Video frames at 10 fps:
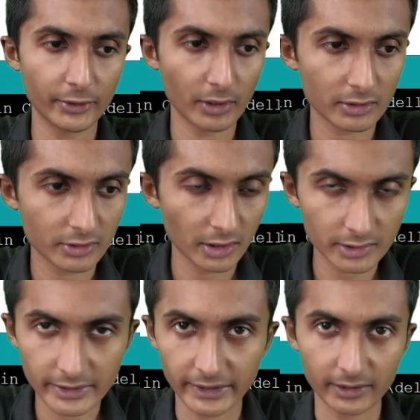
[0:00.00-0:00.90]
you are
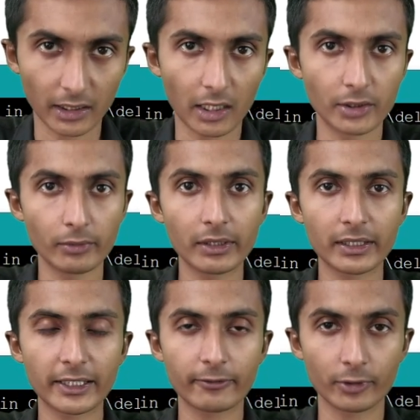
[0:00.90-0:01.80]
thirsty, you will
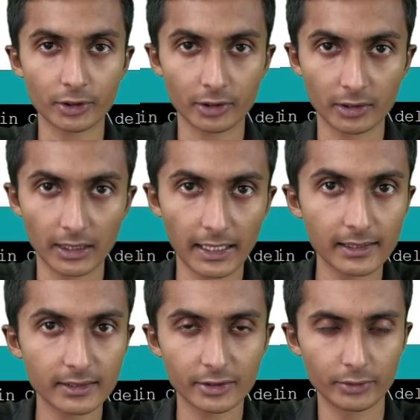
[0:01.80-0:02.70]
drink water,
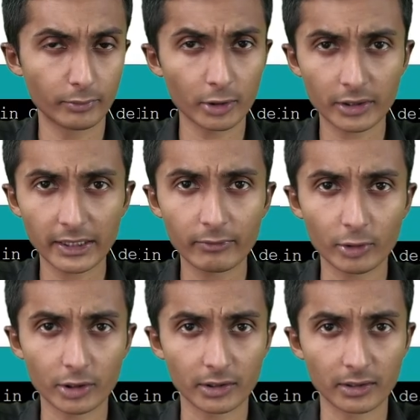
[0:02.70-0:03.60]
else you won't drink
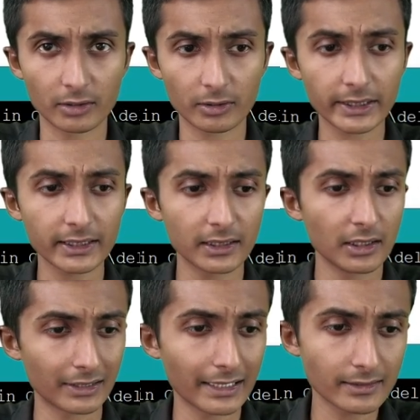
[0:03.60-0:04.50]
water. Okay,
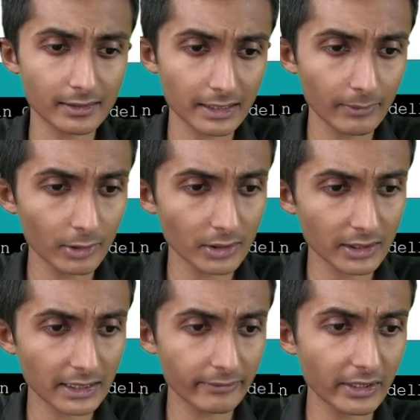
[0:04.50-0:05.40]
so that's the same
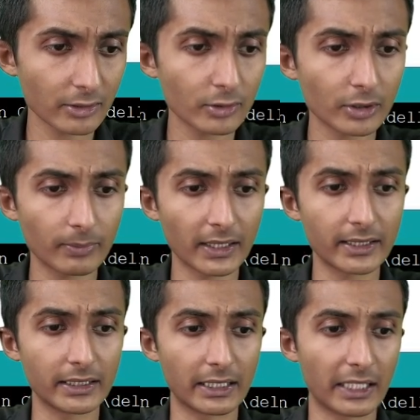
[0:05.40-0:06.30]
logic that we are going to
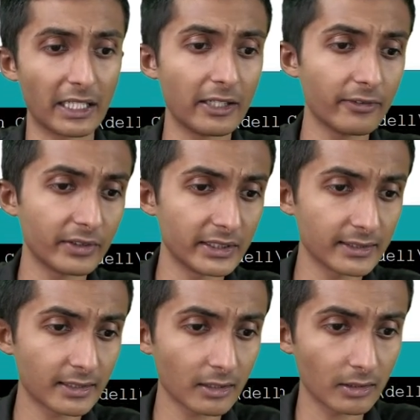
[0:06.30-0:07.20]
apply here. If
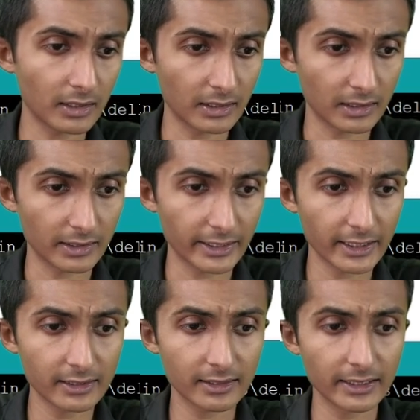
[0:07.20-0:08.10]
digital
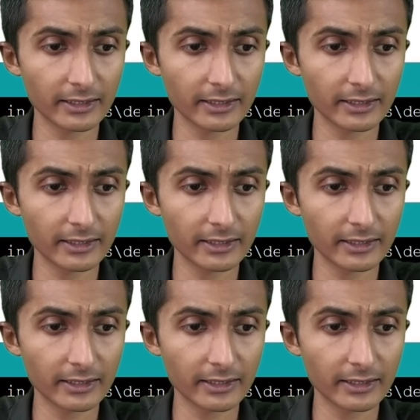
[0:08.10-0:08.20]
read